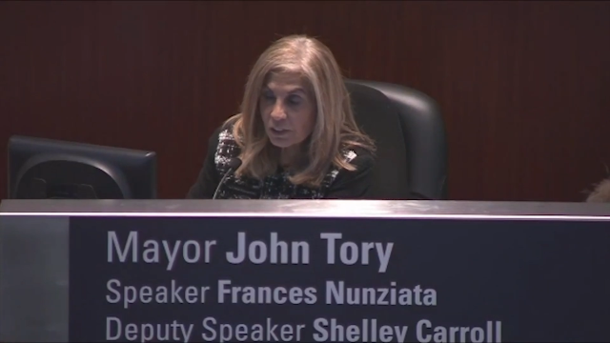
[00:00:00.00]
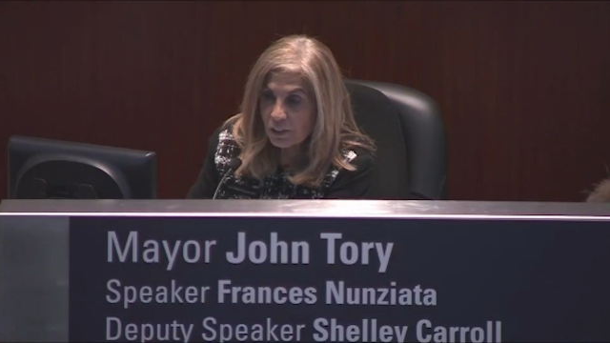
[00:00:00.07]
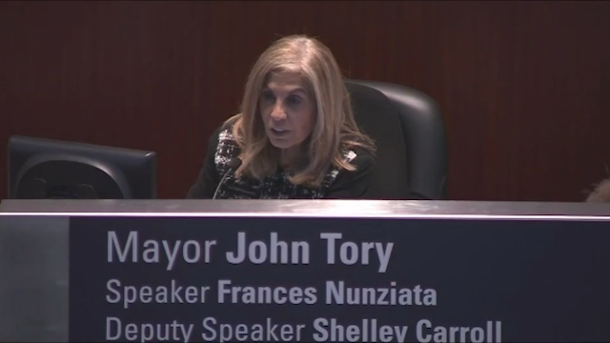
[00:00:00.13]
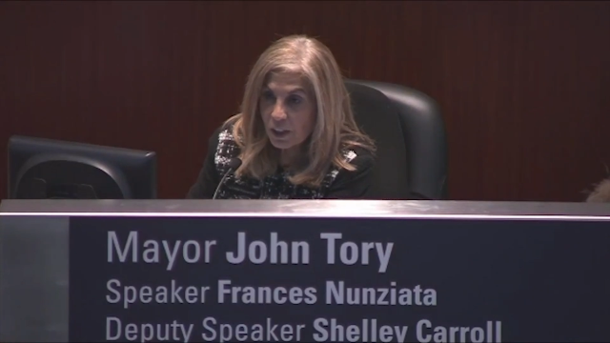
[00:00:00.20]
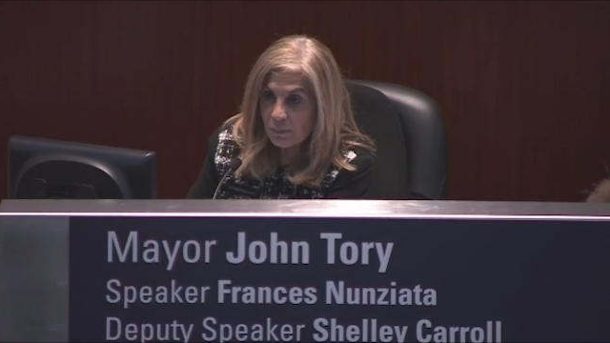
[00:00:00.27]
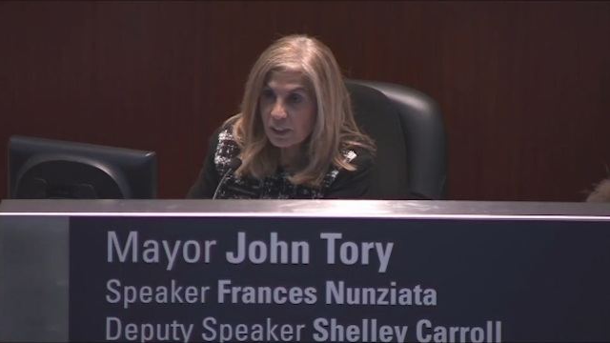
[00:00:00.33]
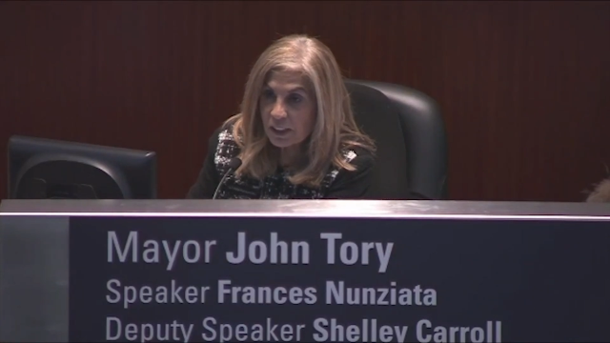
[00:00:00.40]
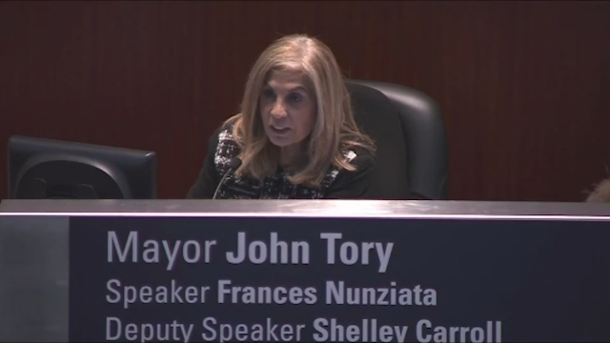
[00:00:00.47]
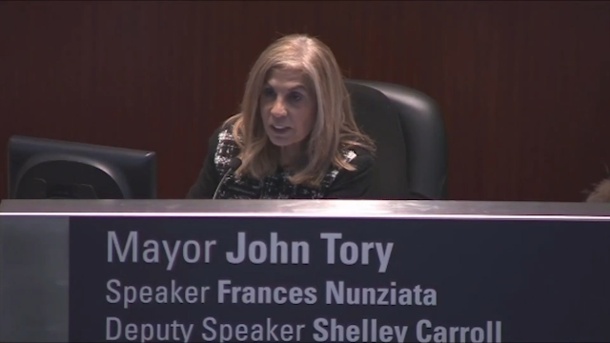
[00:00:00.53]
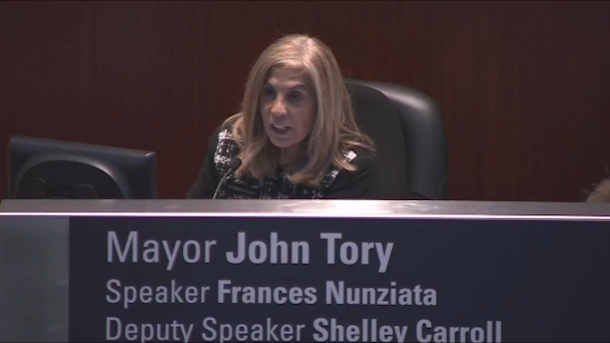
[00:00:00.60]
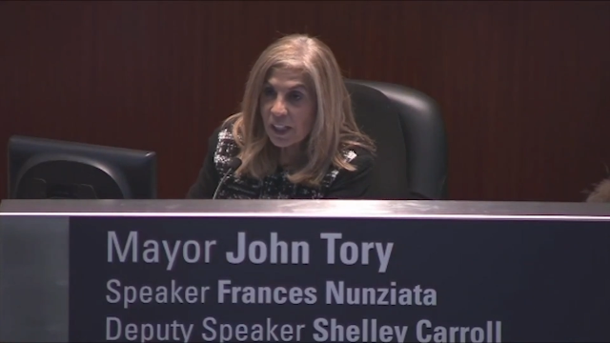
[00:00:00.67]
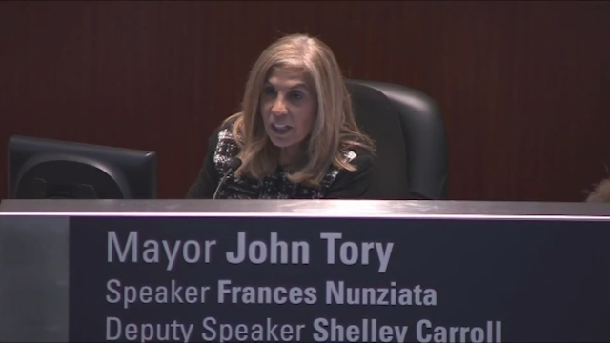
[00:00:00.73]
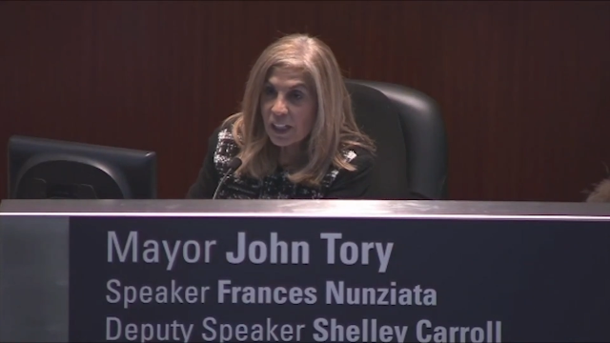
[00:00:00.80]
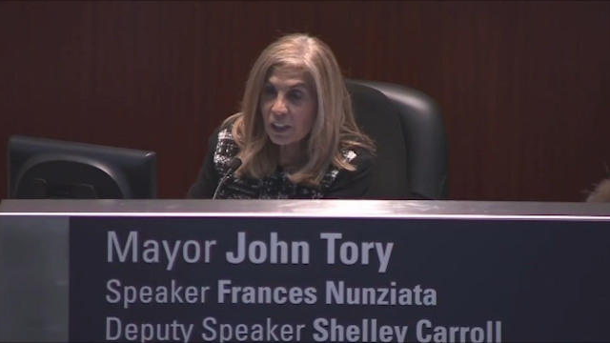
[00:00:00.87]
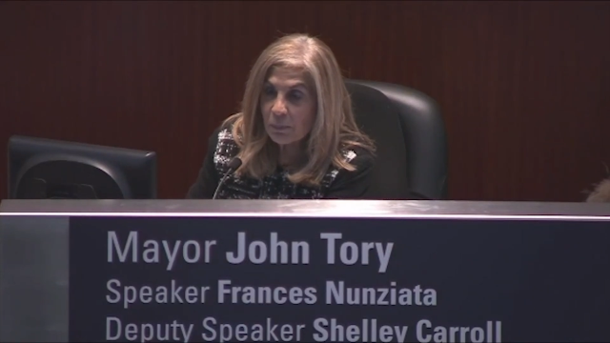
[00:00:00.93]
and
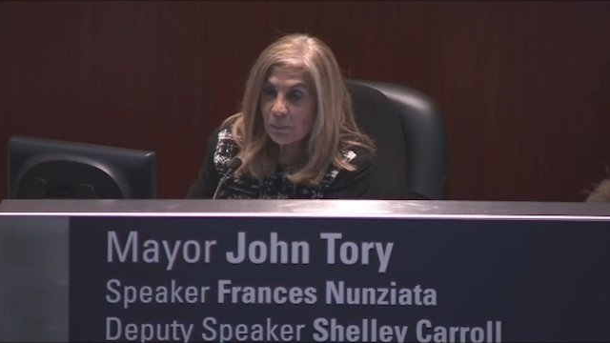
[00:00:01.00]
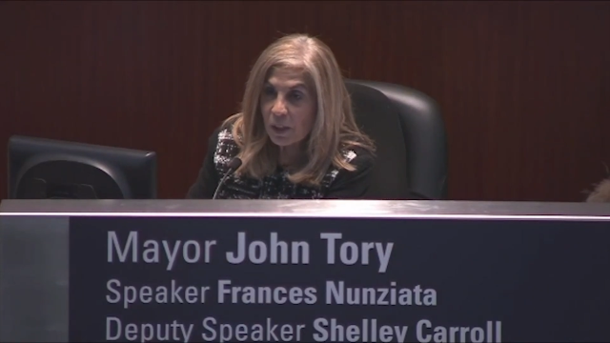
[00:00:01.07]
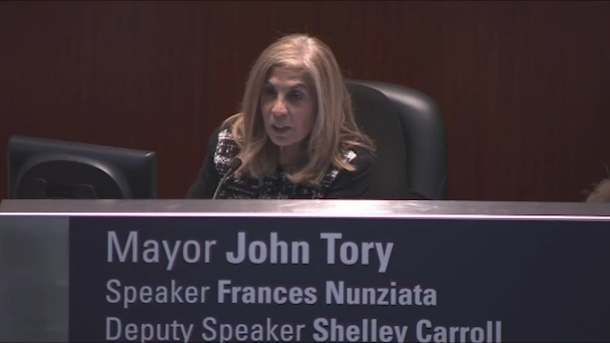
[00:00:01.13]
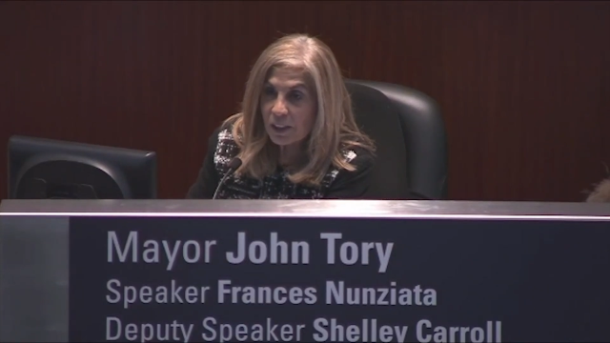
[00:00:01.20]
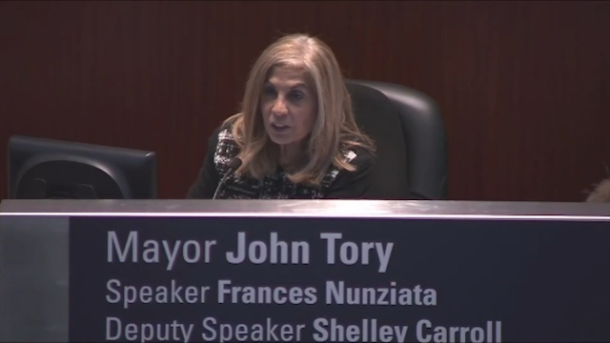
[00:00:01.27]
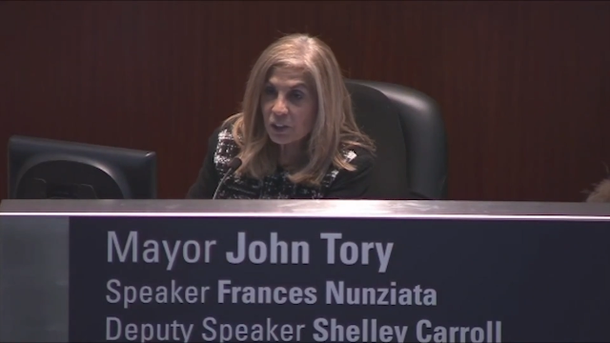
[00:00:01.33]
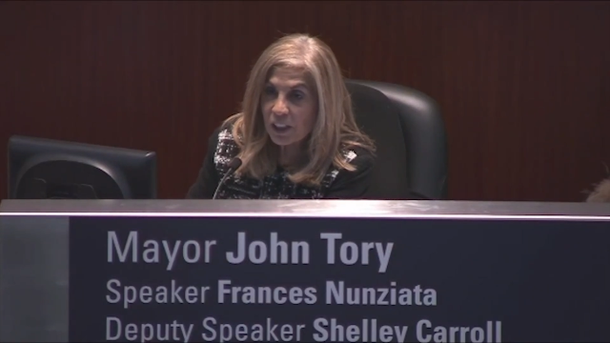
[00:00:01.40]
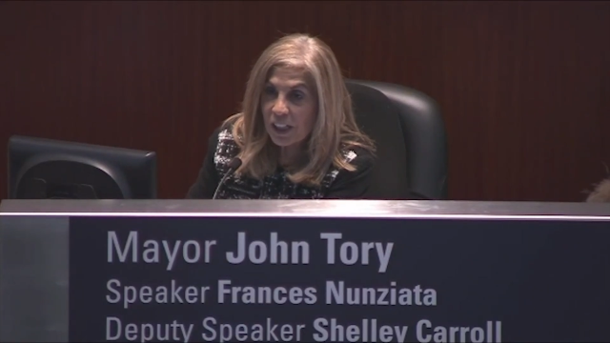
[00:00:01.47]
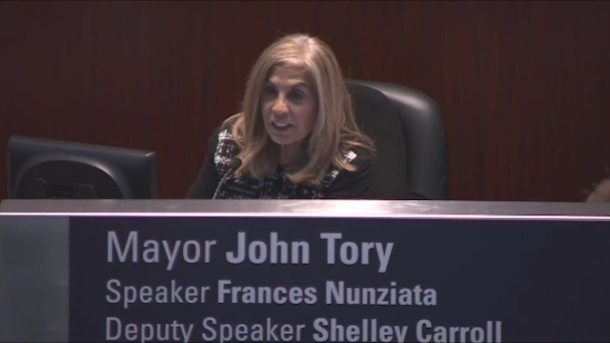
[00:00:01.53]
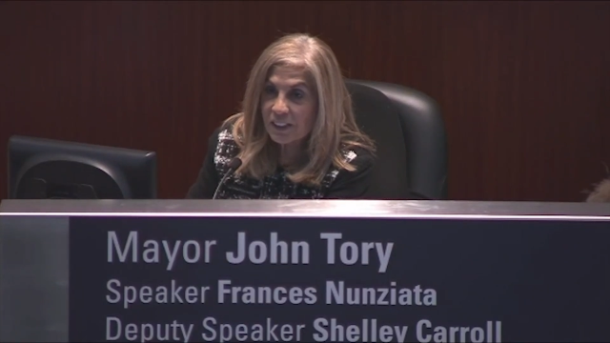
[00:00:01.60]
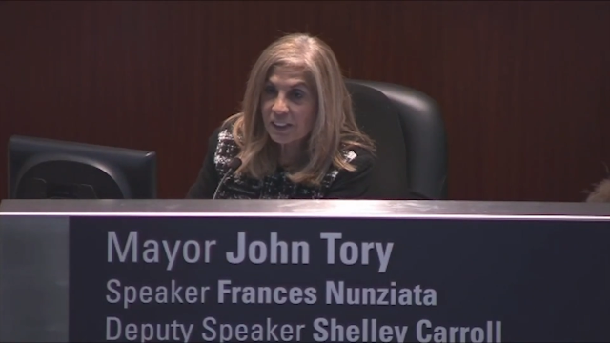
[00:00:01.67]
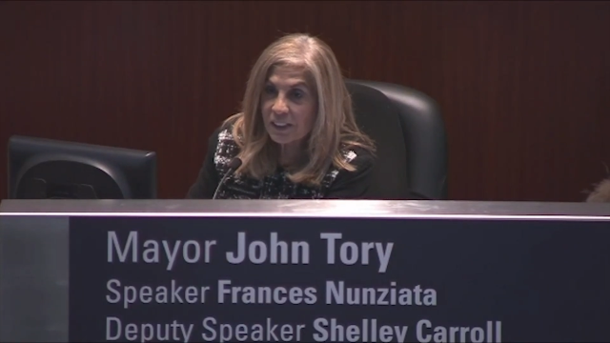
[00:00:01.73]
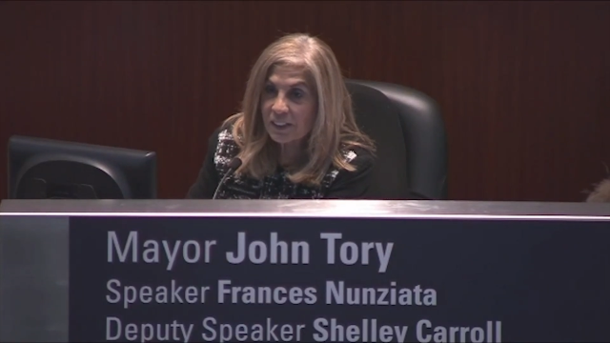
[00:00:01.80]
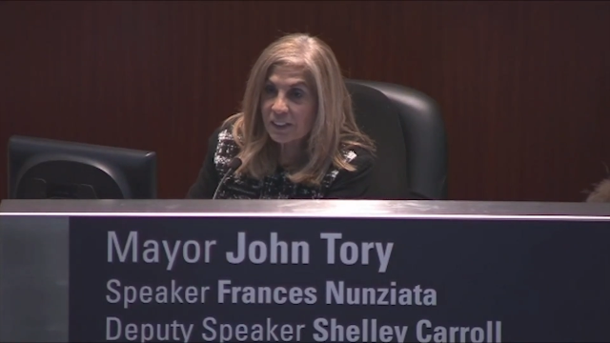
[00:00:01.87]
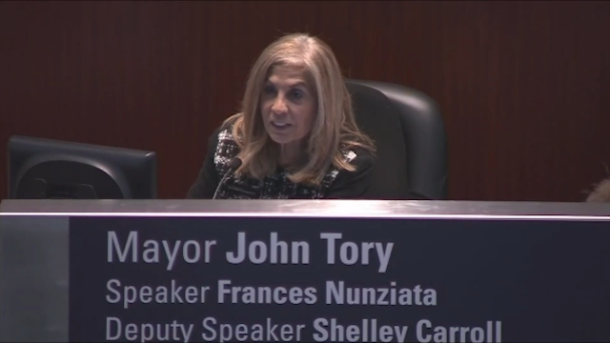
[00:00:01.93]
comments I, if, and if
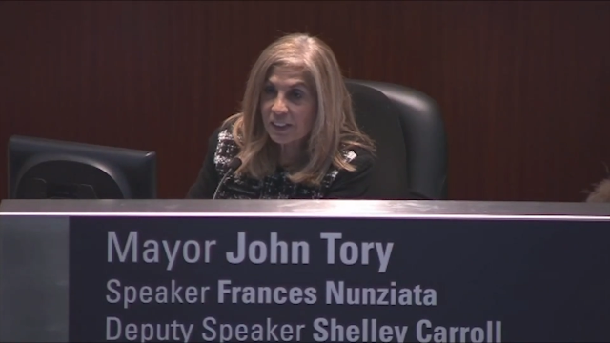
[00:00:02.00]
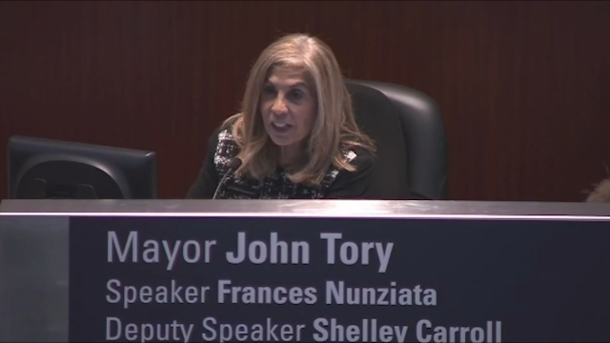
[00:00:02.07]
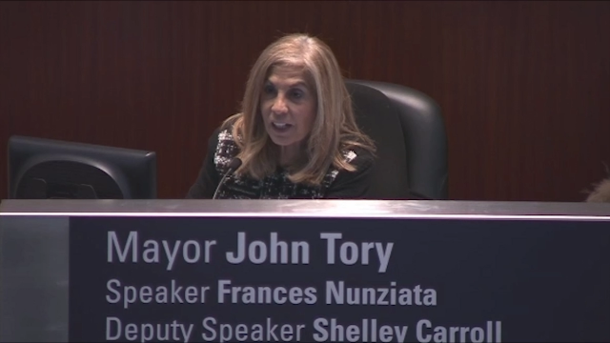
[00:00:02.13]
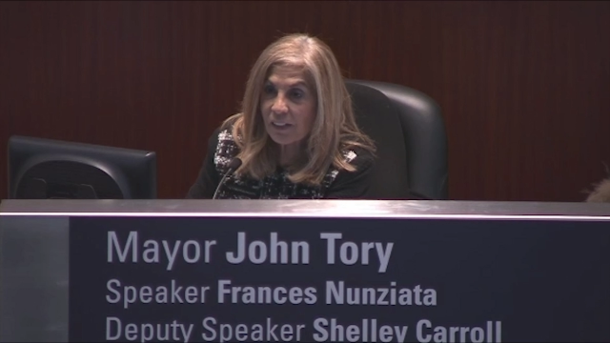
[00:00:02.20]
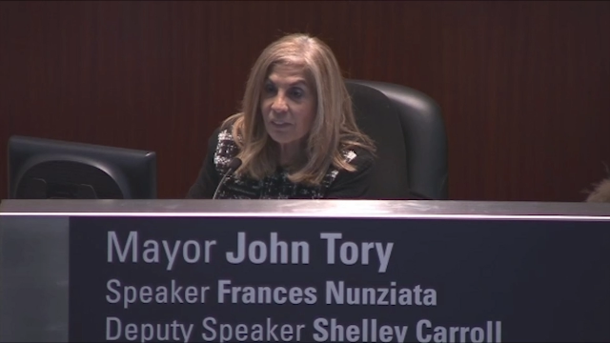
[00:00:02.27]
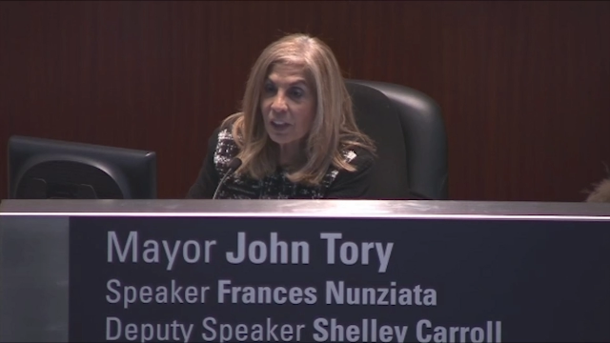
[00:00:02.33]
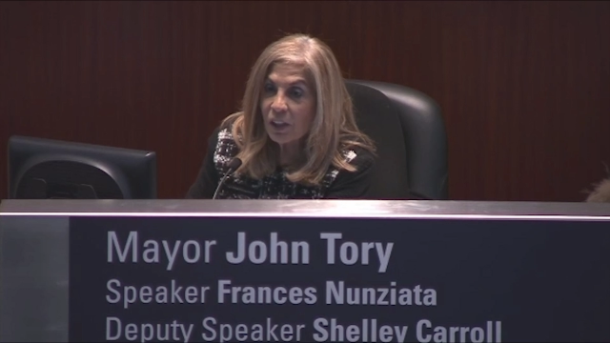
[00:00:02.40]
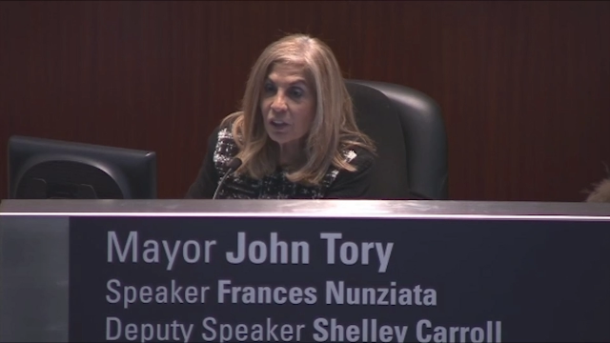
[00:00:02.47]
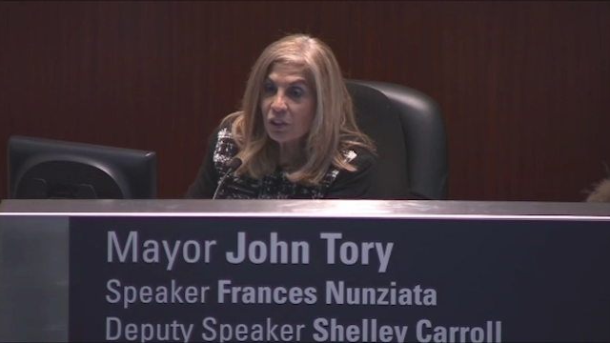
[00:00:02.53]
apologize to staff. Me.